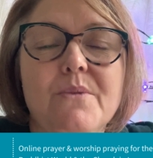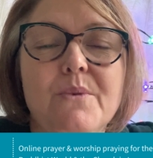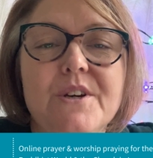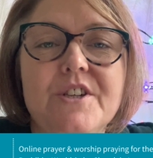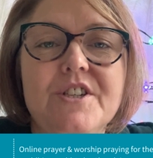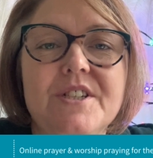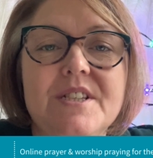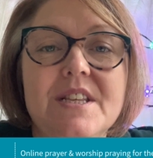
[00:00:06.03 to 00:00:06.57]

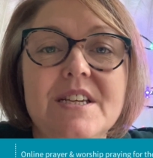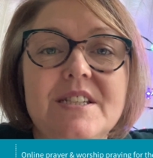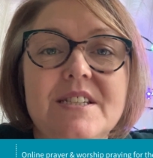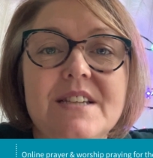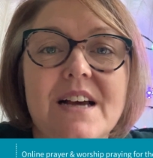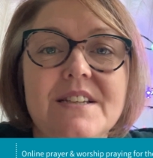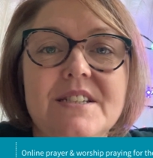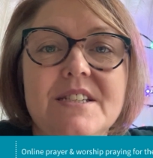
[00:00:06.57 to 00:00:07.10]
which is this
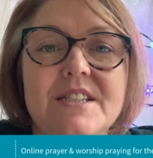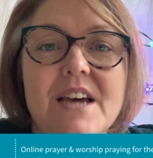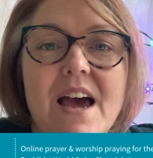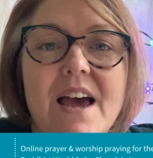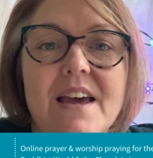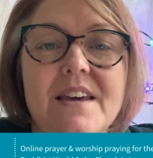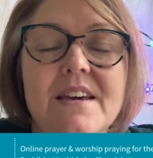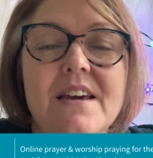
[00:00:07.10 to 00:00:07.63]

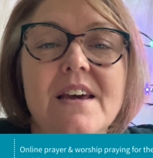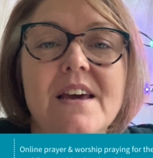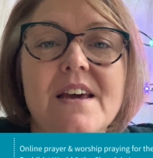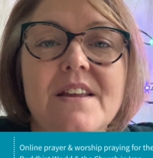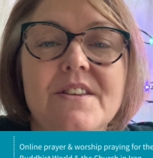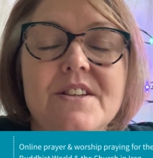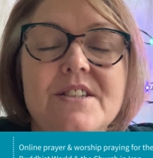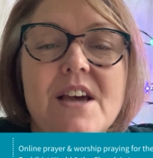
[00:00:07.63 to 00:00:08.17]
Saturday,
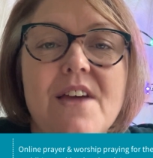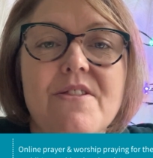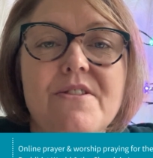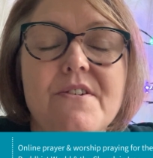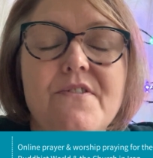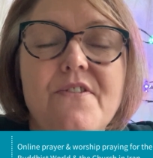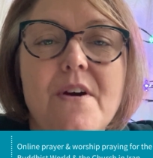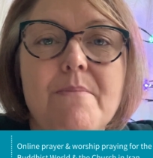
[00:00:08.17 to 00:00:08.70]
the 10th
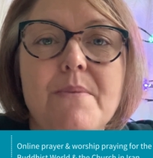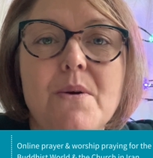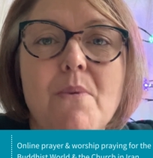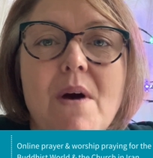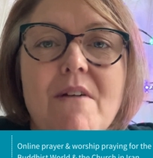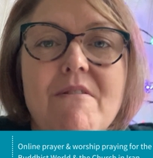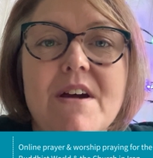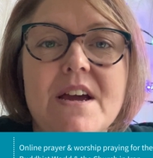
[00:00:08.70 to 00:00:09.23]
of
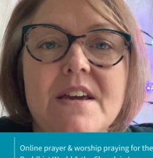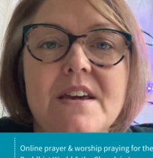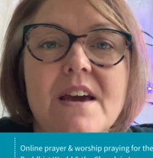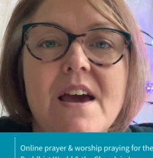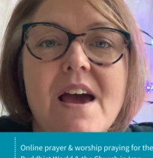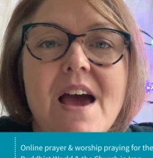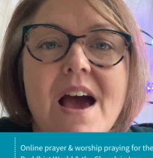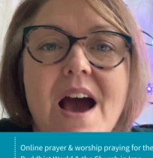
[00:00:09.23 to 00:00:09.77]
February,
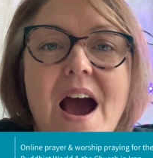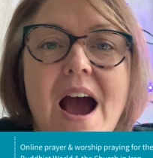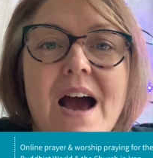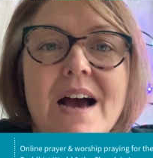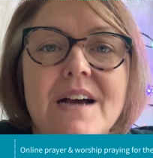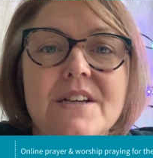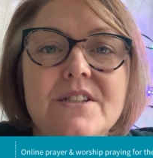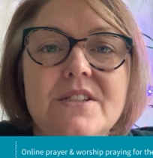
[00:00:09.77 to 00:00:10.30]

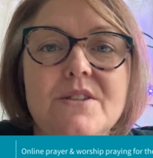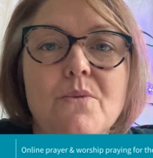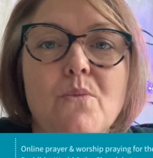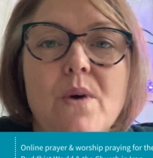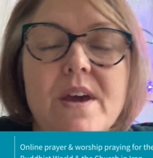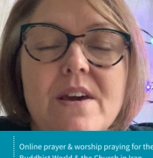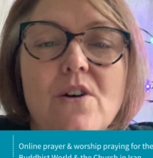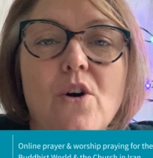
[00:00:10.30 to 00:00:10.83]
as
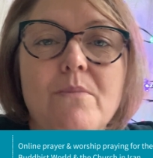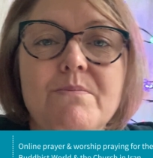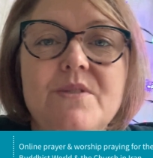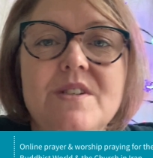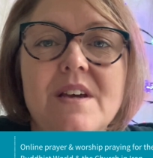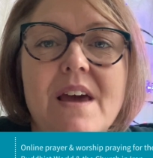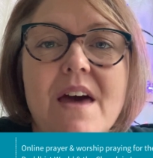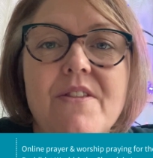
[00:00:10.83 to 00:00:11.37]
we come
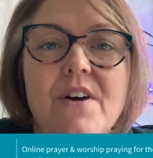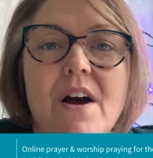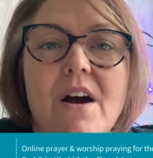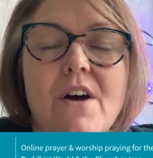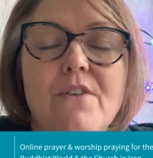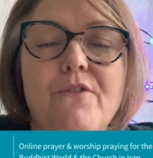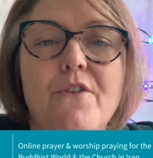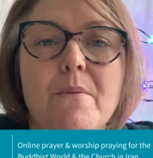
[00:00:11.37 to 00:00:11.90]

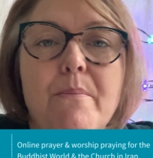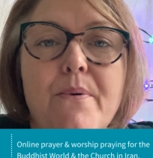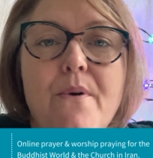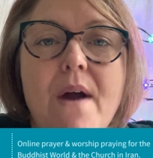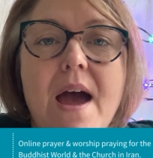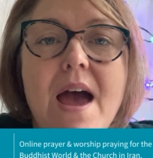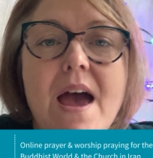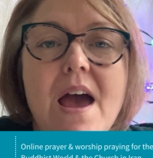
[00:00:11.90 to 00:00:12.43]
together for
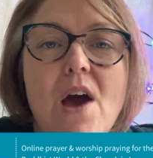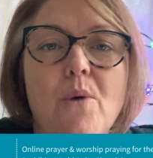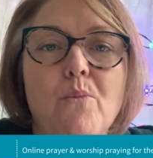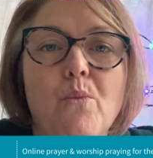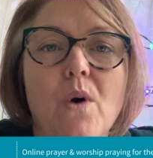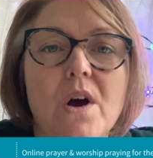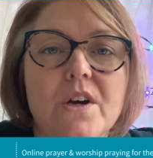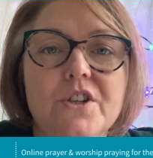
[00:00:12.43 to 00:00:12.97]
prayer
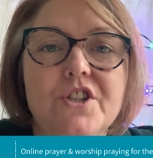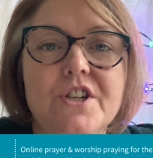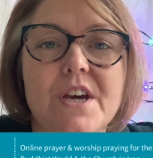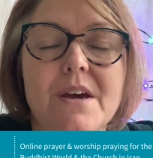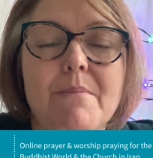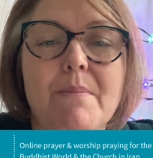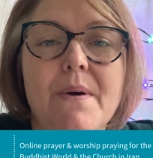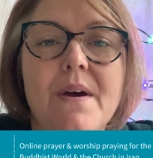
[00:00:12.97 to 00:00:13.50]
and
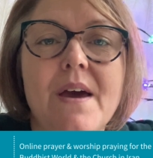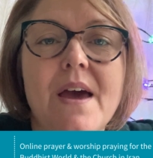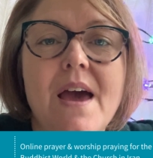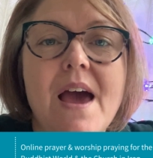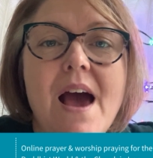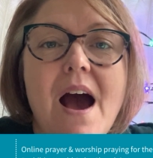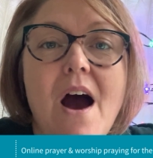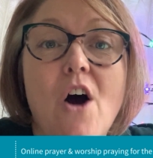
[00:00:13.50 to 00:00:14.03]
worship
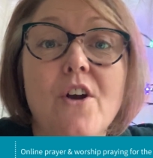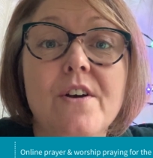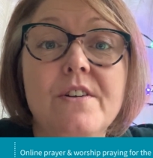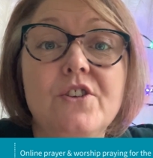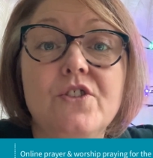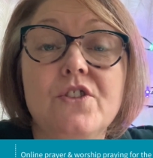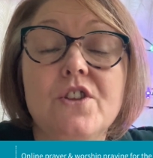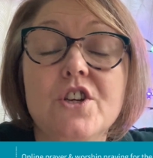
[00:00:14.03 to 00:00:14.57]

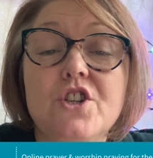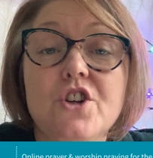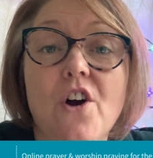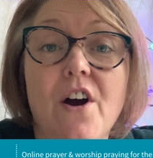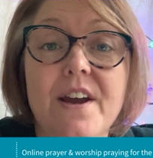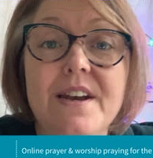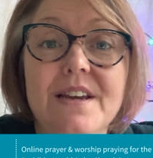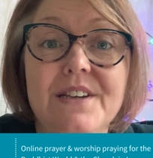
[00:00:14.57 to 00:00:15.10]
on the
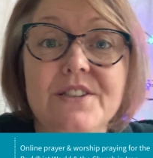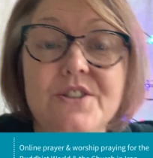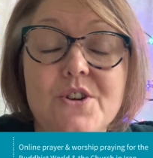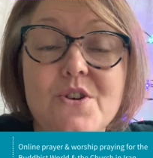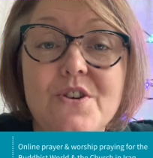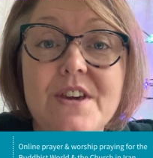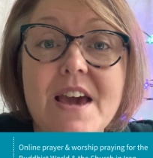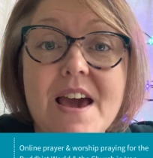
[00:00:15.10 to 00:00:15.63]
Chinese
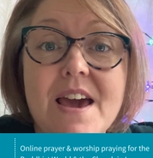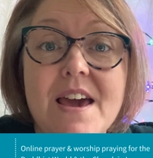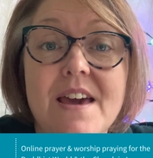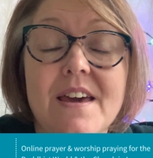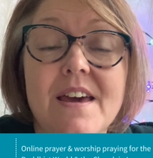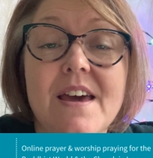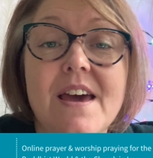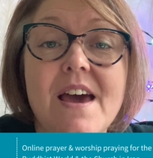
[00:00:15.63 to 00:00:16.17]
New
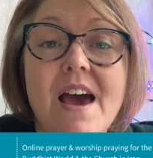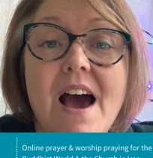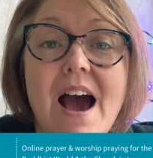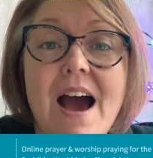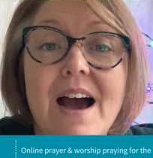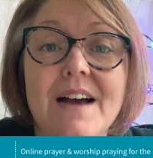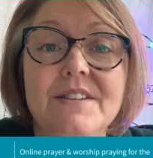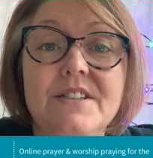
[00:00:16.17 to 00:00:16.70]
Year.
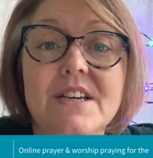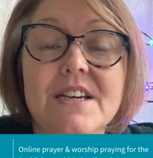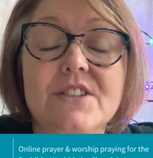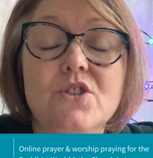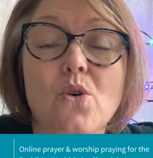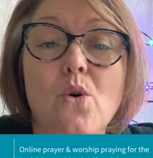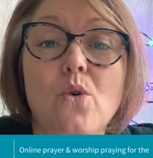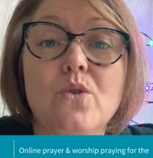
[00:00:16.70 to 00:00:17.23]
And
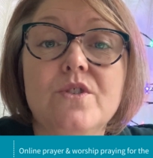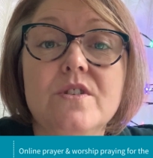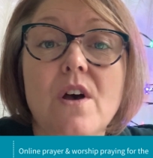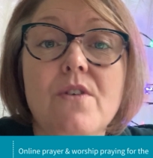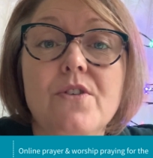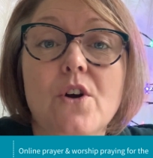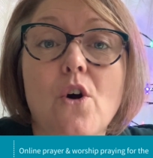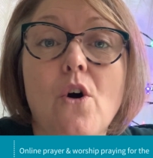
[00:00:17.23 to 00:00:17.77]
it's
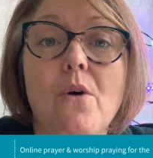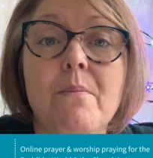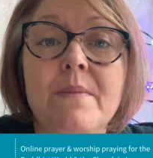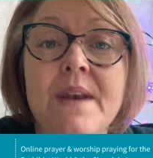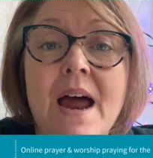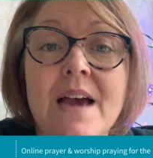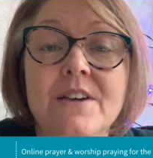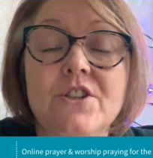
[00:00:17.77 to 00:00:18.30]
also the
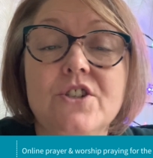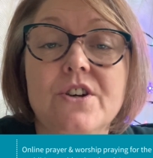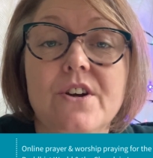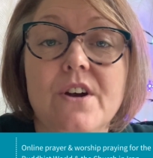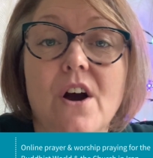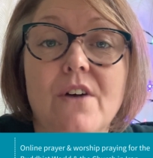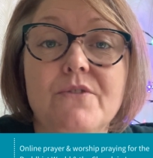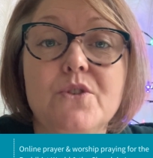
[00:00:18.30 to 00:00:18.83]

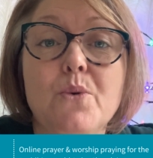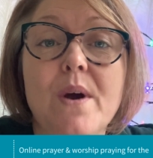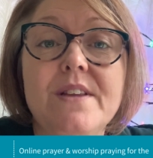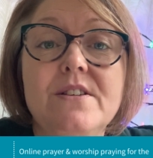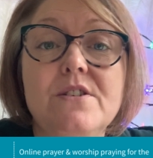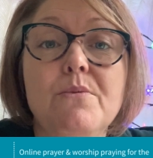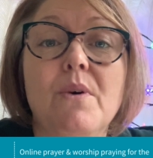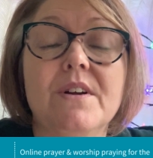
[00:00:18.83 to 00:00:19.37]
culmination of
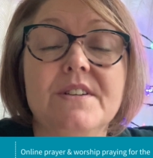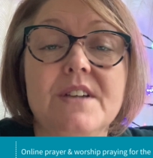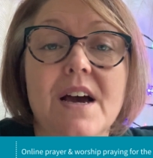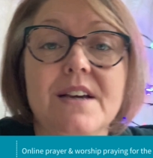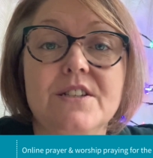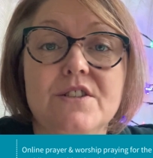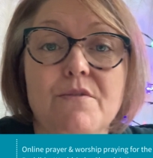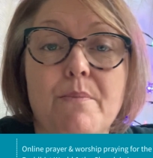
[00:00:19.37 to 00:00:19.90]
21
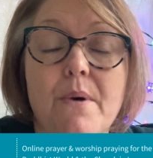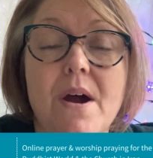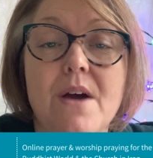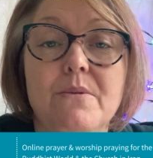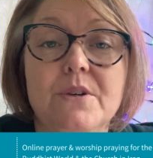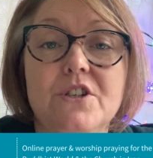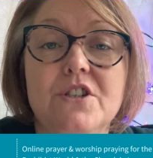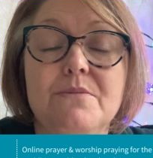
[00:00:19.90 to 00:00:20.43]
days of prayer,
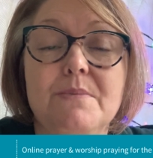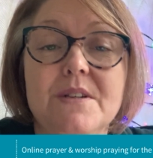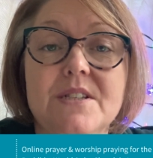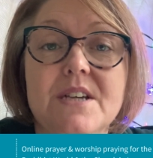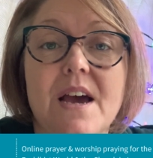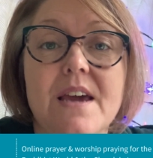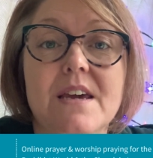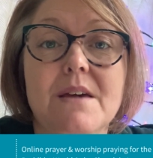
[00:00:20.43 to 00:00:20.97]
which has been
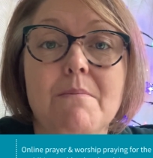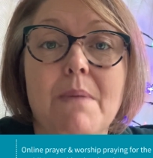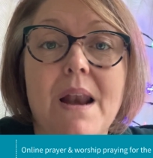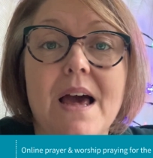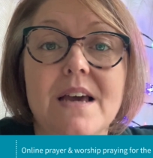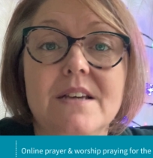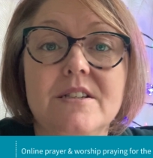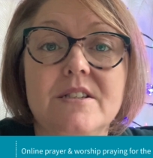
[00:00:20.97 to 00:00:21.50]
taking
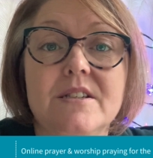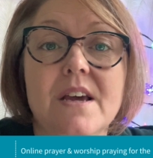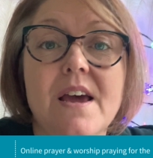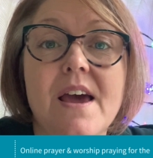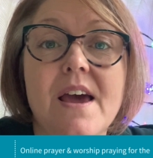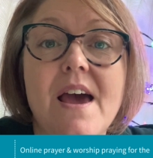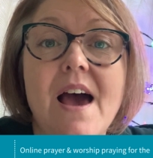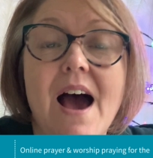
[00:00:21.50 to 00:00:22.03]
place.
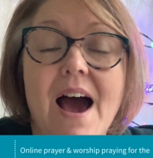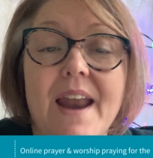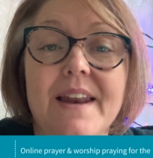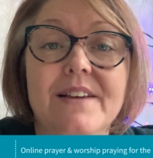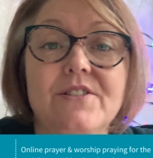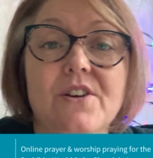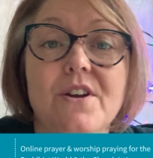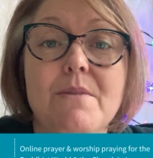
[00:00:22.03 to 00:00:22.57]
And
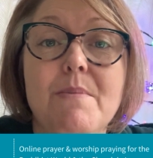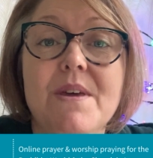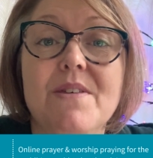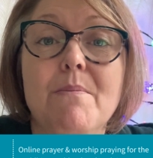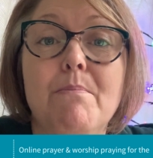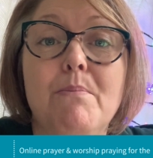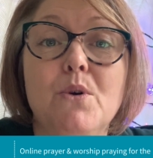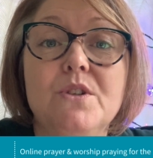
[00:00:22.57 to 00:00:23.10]
it's going to be the
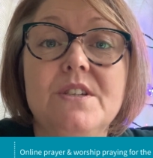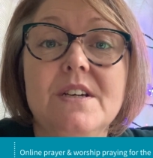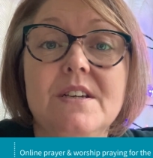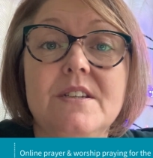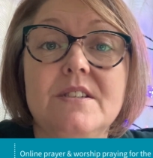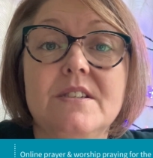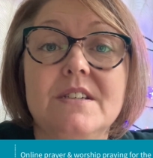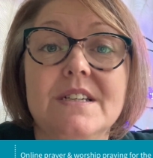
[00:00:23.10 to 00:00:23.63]

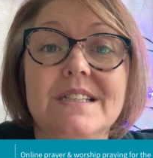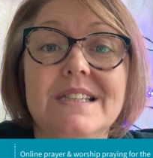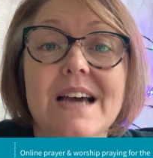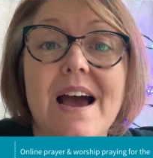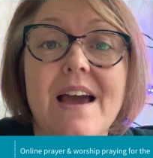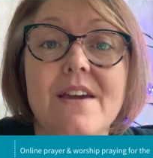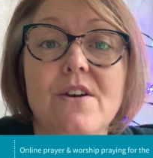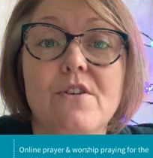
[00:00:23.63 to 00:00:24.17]
Buddhist
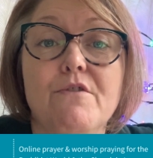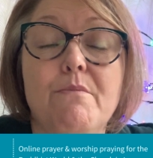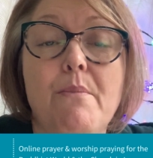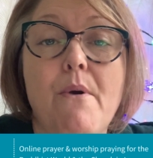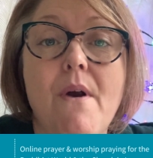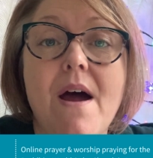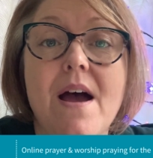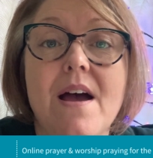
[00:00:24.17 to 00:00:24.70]
Day of
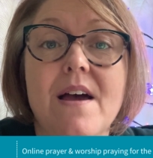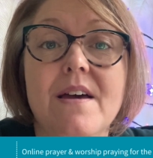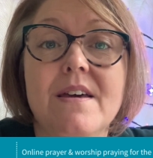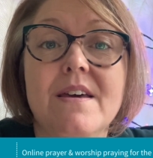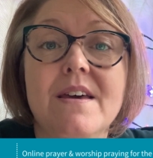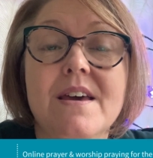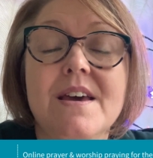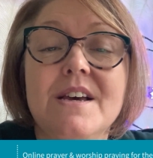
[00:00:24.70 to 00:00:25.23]
Prayer.
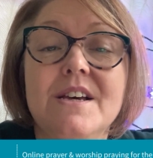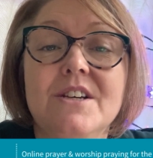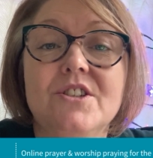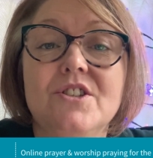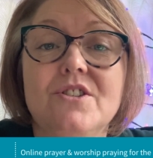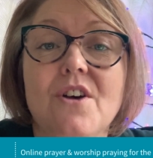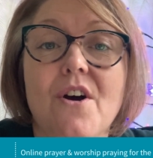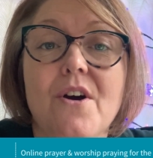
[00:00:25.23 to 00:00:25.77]

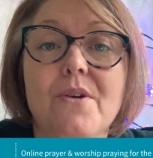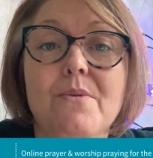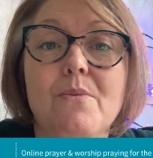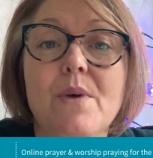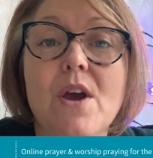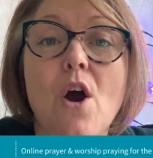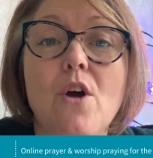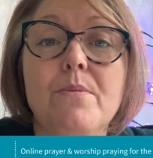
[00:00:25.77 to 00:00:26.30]
So
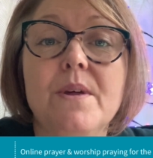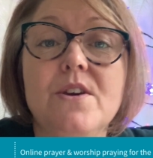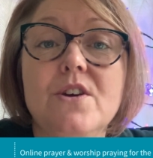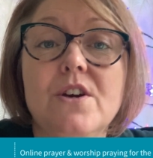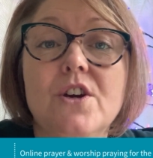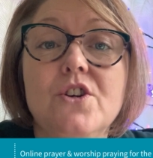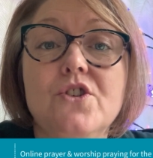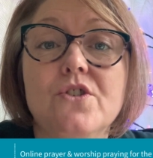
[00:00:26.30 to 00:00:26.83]
we hope that
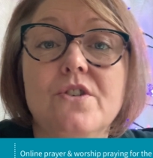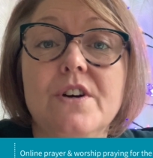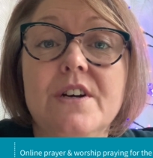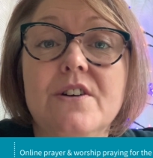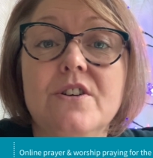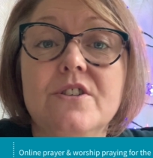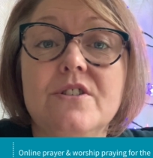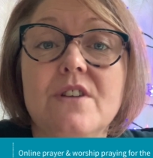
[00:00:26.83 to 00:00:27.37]
you can join
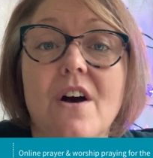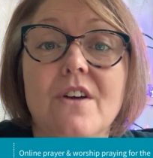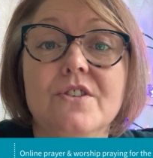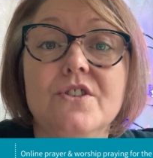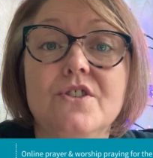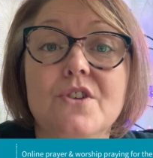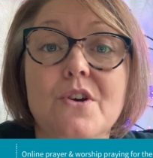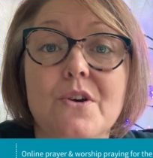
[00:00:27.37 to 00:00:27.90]
us
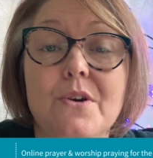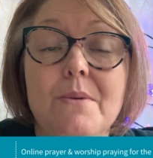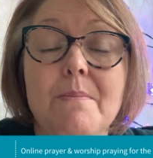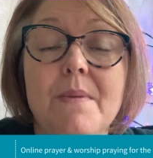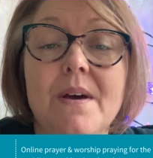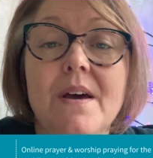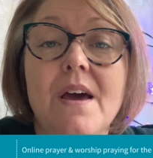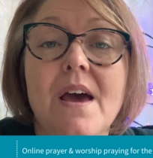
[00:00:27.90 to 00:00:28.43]
on Zoom.